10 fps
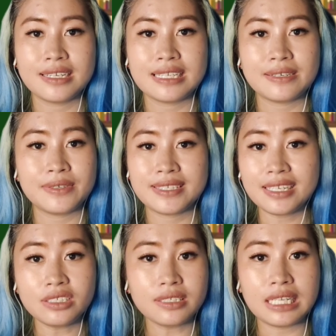So
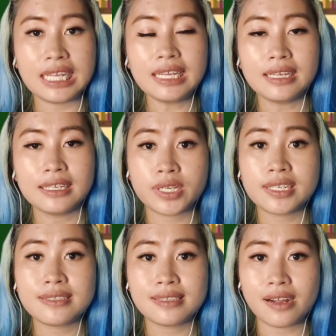essentially,
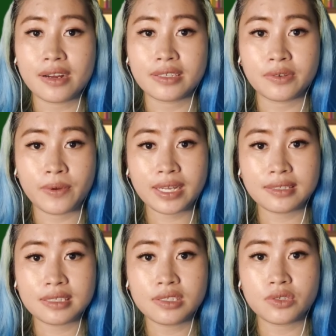students are
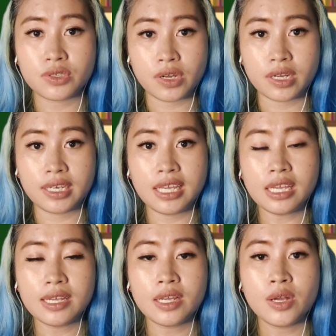directed to study,
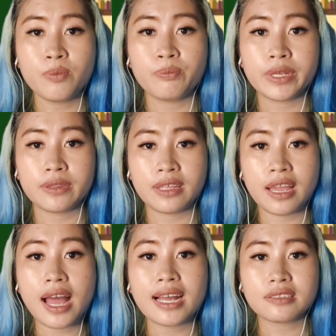but the
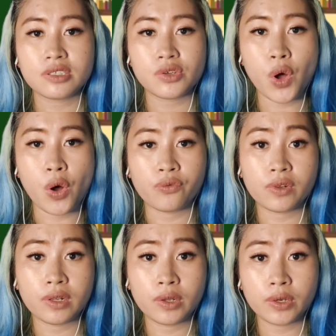act
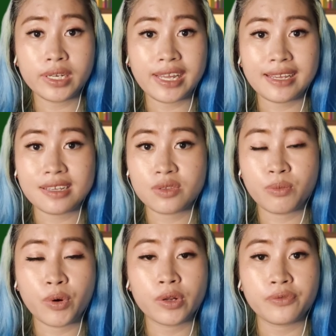of learning is
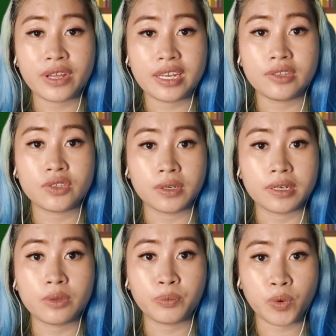more of an
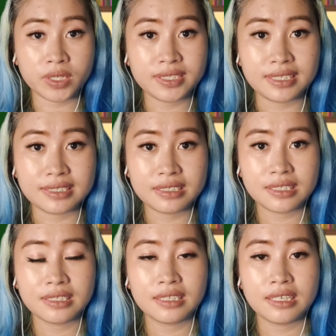internal process.
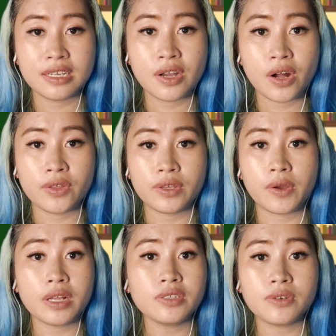On the
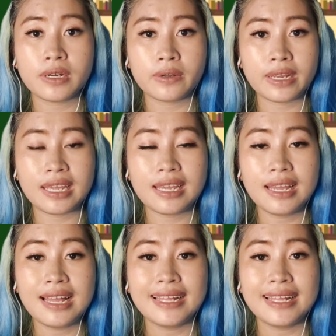contrary,